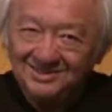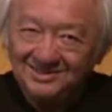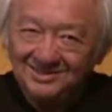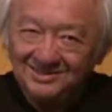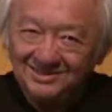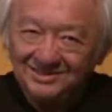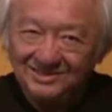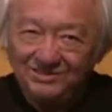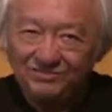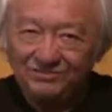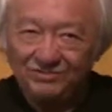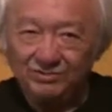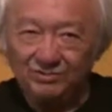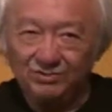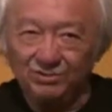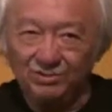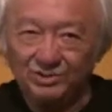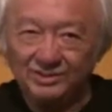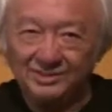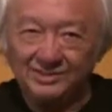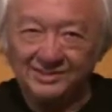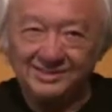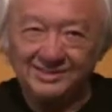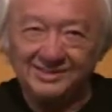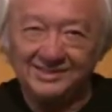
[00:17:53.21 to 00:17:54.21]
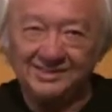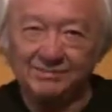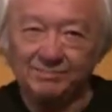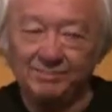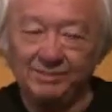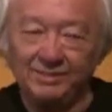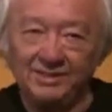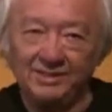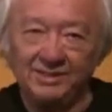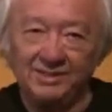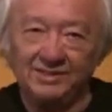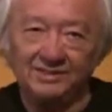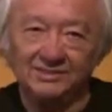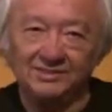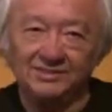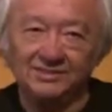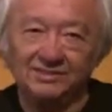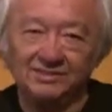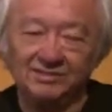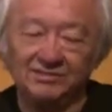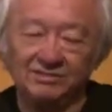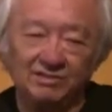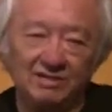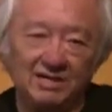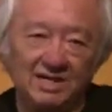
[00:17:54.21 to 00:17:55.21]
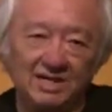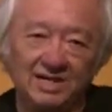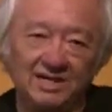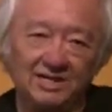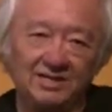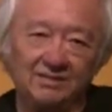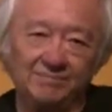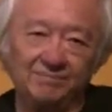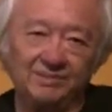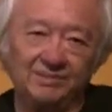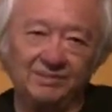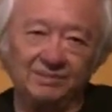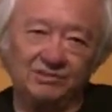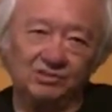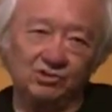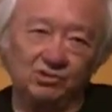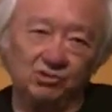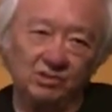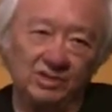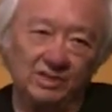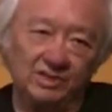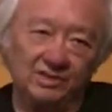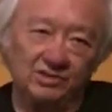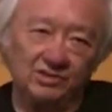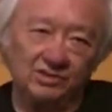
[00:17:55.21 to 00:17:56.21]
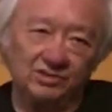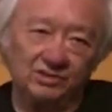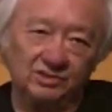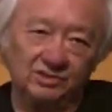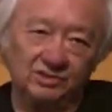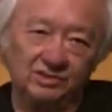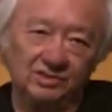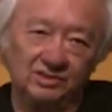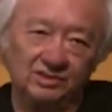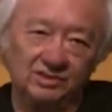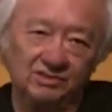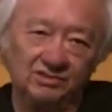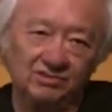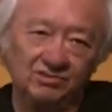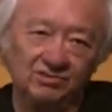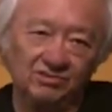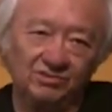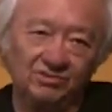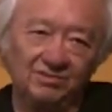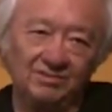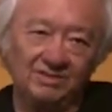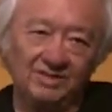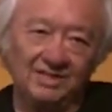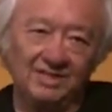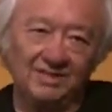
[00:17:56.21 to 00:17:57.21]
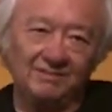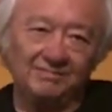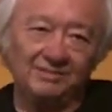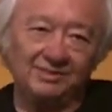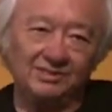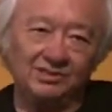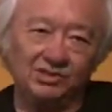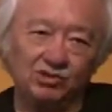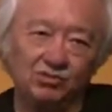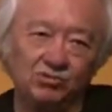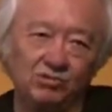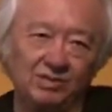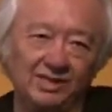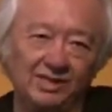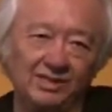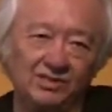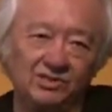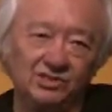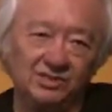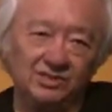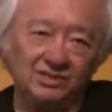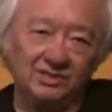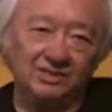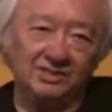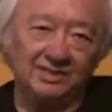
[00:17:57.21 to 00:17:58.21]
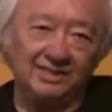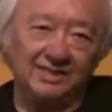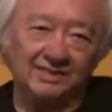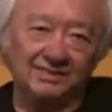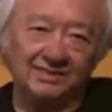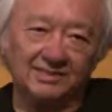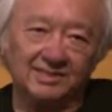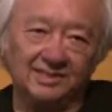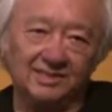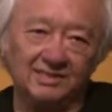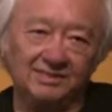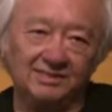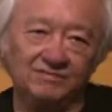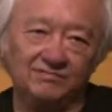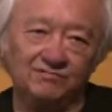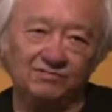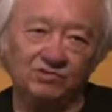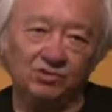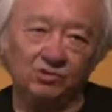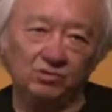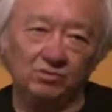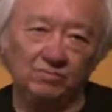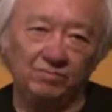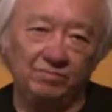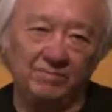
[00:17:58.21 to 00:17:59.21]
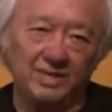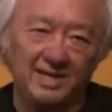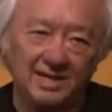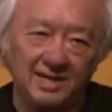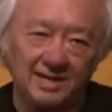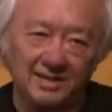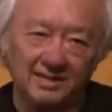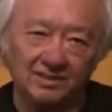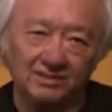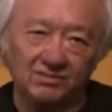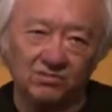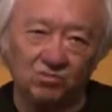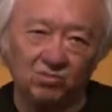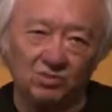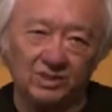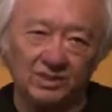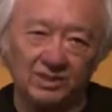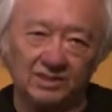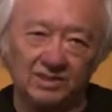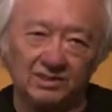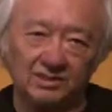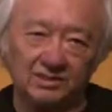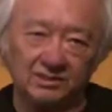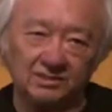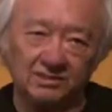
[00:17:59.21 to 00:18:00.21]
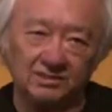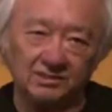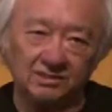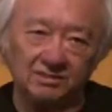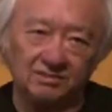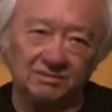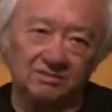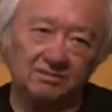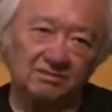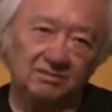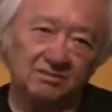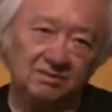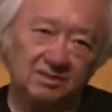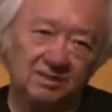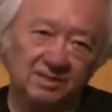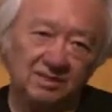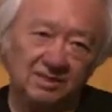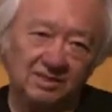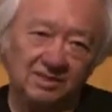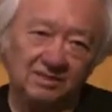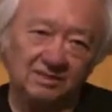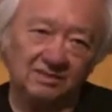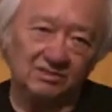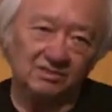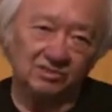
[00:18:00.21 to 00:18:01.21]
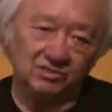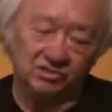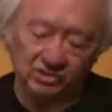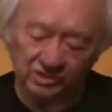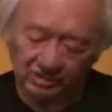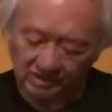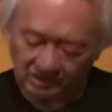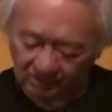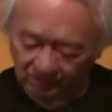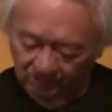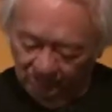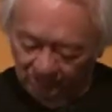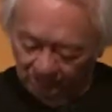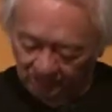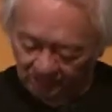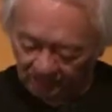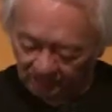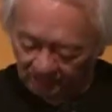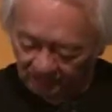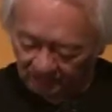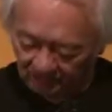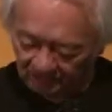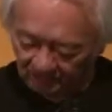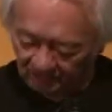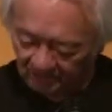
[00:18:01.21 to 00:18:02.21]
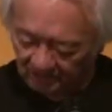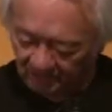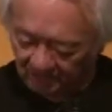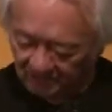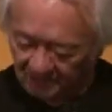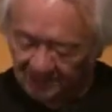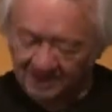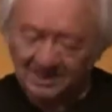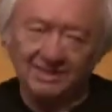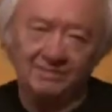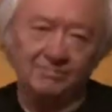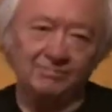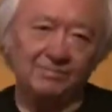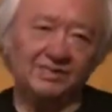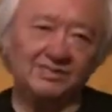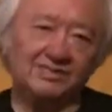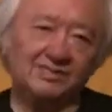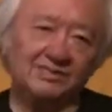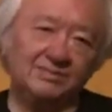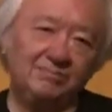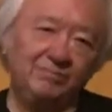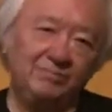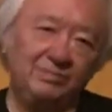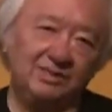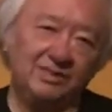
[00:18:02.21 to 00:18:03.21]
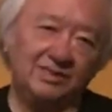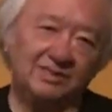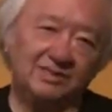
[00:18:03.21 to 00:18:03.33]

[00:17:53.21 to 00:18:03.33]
if you look at these paintings, they're not about tragedy, or they're not about tragedy in that kind of dramatic way that the elegies were. And I must admit, at